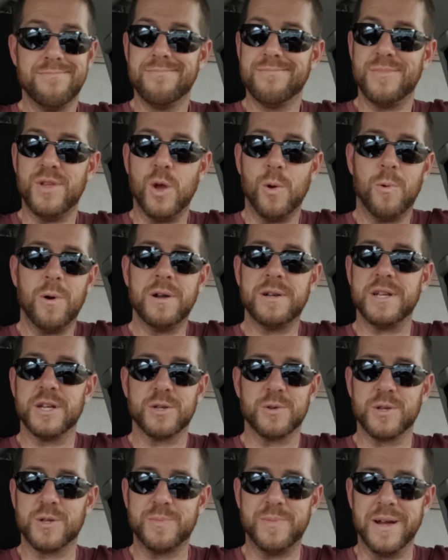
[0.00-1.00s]
You were
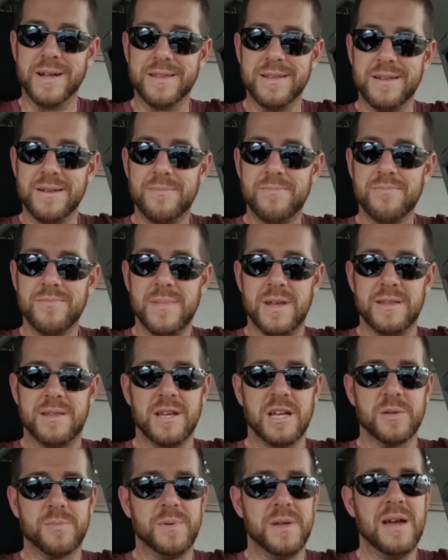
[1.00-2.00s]
disrespected. And
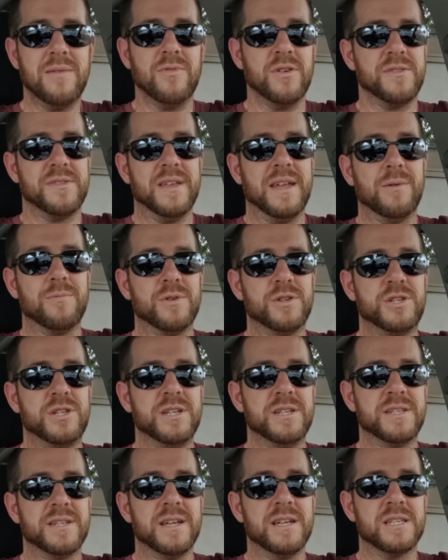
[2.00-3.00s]
tells me everything, what
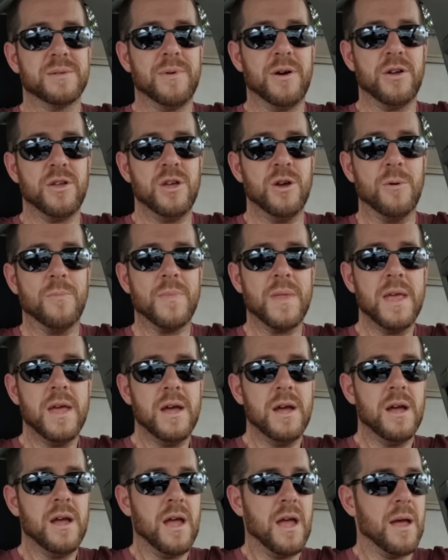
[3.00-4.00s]
she says about you.
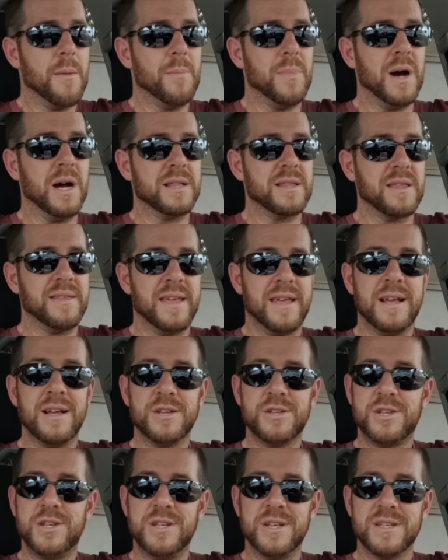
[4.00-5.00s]
But the thing
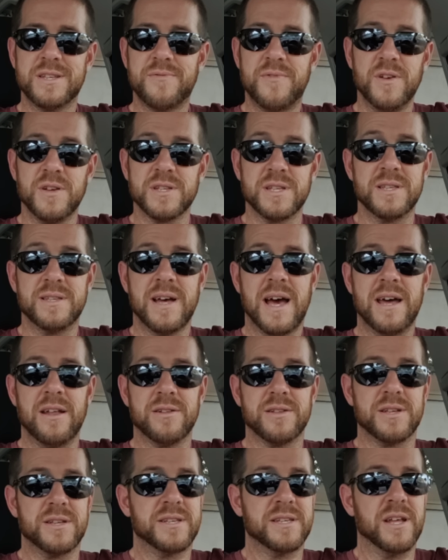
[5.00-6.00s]
is, she just feels
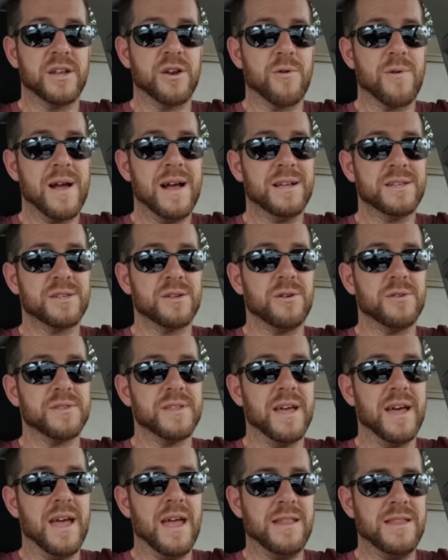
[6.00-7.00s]
entitled to sit on her ass all
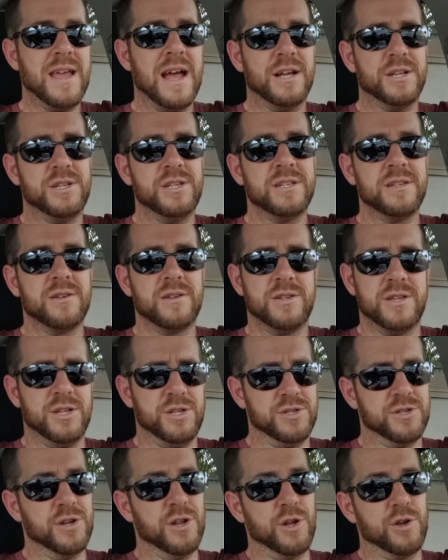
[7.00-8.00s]
day. And yeah, she says
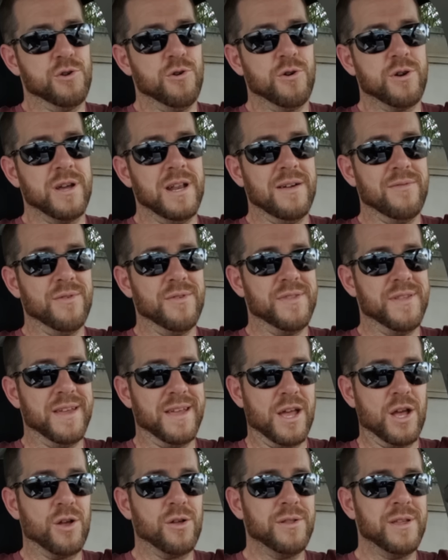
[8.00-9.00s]
she's going to cook and
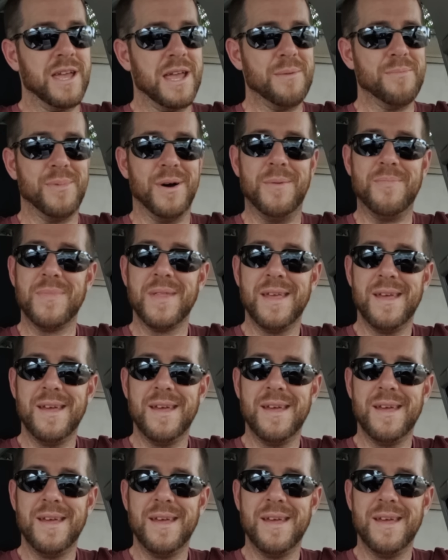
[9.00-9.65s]
everything and clean, but